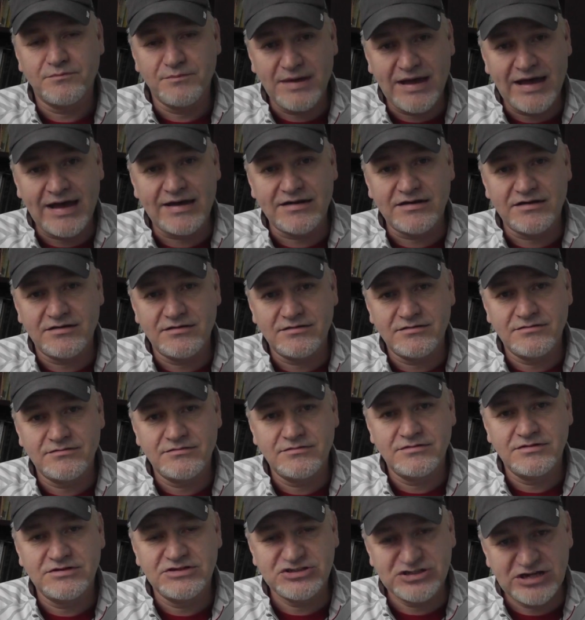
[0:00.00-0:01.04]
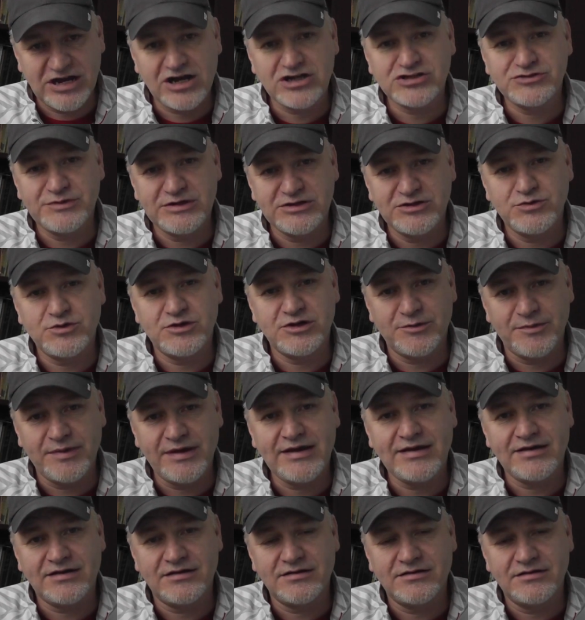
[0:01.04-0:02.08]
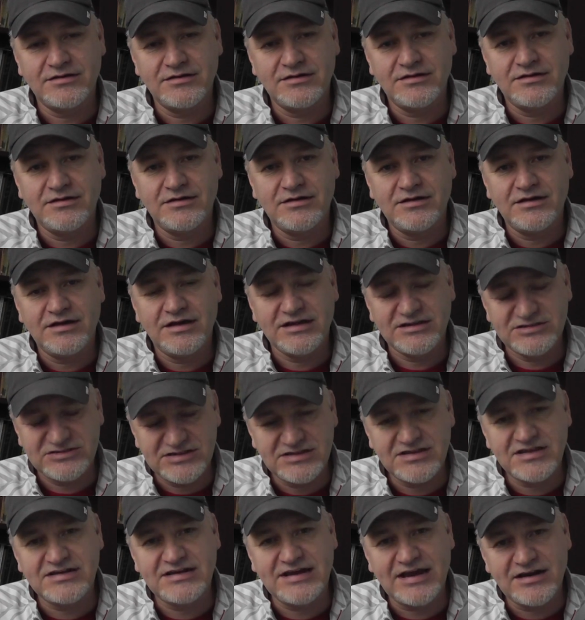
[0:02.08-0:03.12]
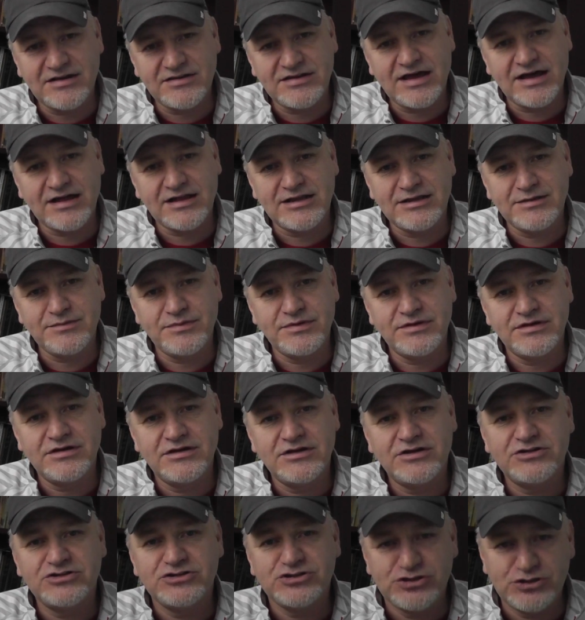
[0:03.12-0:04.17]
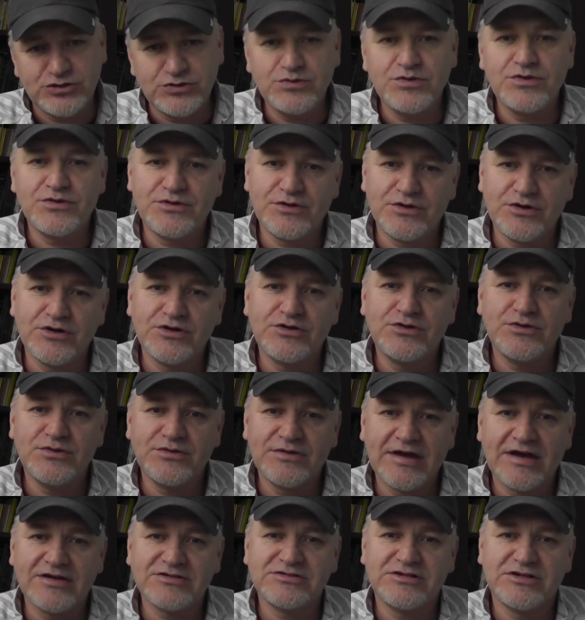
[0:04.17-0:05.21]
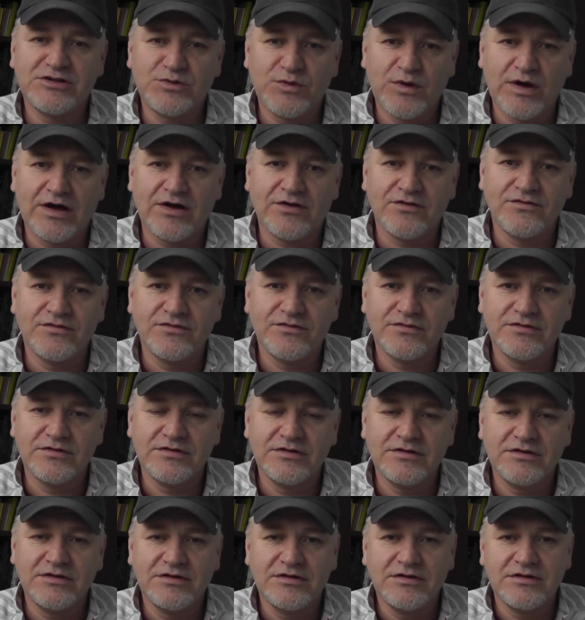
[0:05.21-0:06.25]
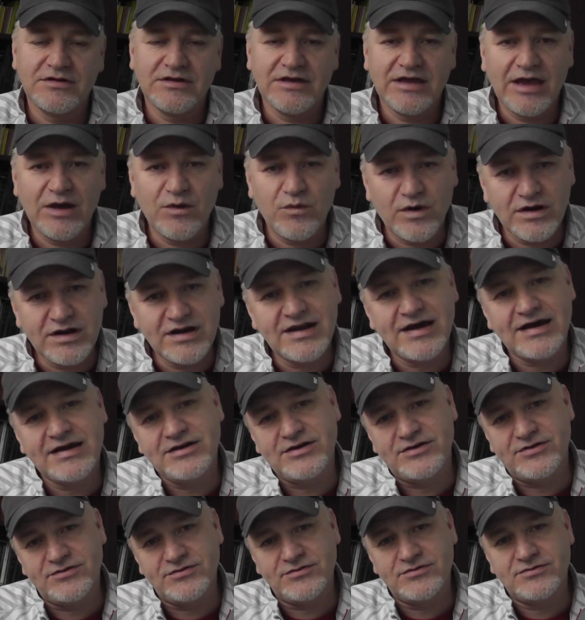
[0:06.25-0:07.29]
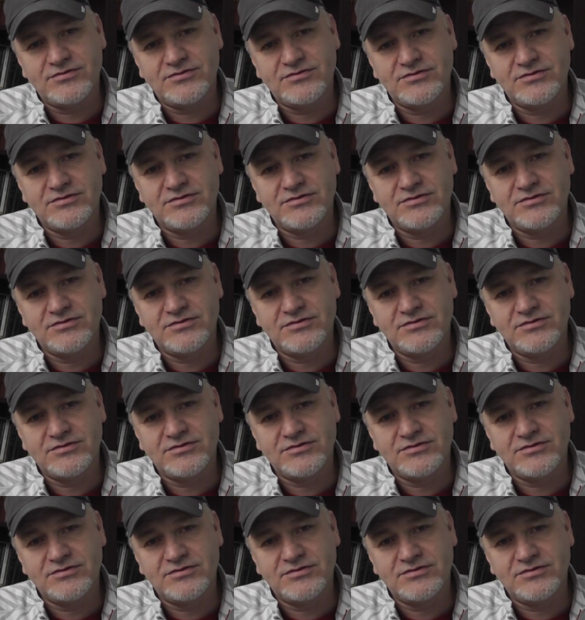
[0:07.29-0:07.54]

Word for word: Matt, challenged me to a debate. You see the date on that clip? June 3rd, 2012. And what did I do?